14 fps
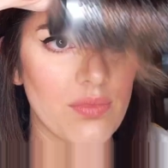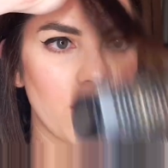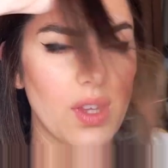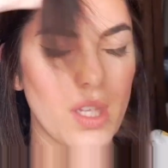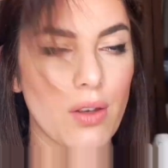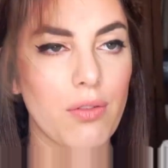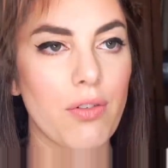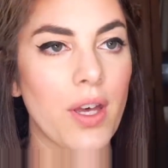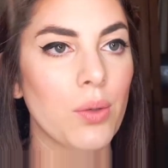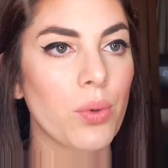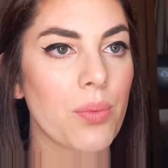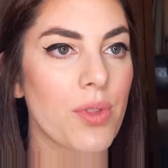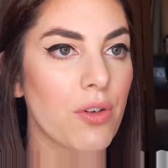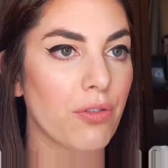Now if I
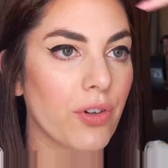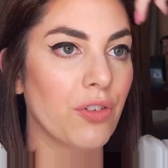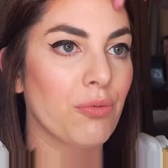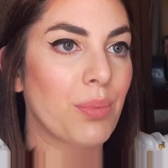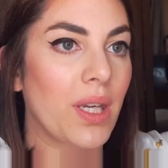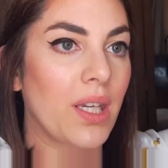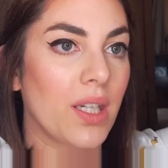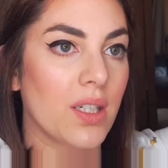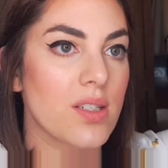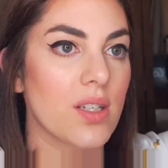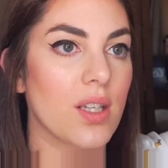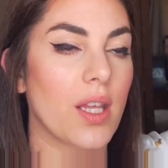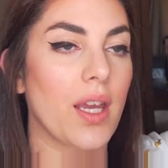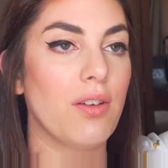want the front of my hair
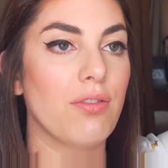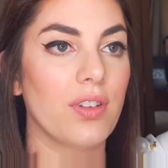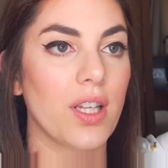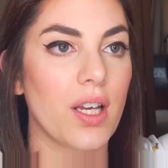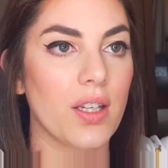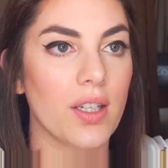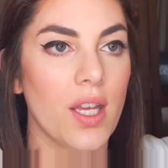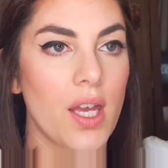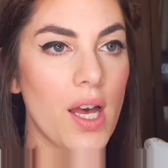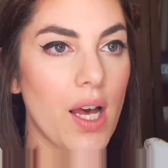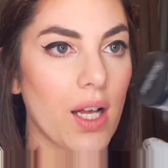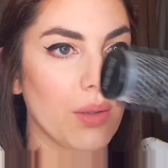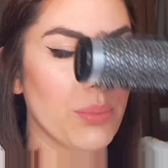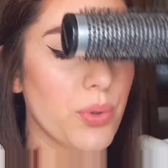to lie flat,
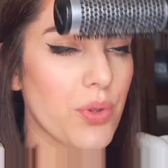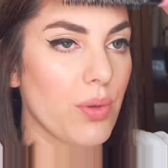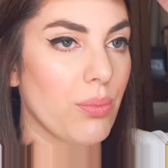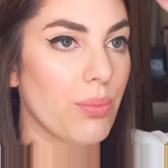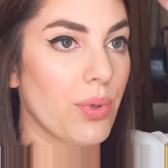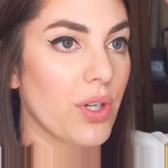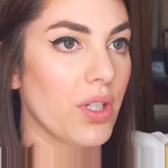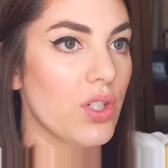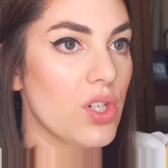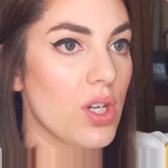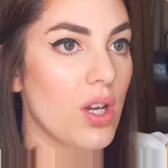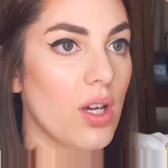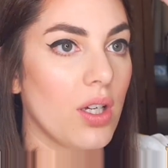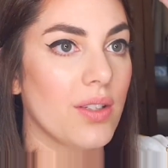I'll put the brush
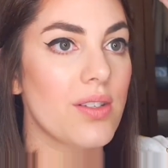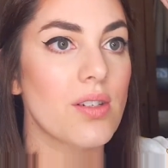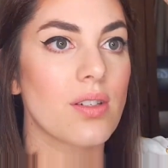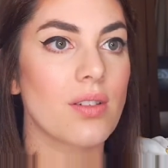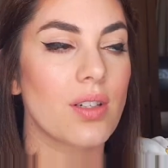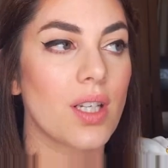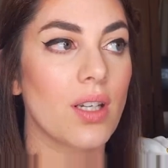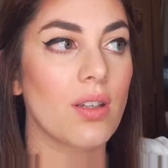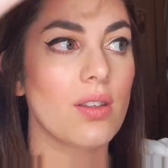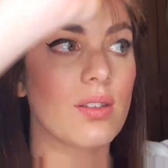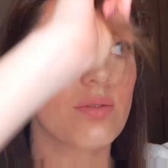underneath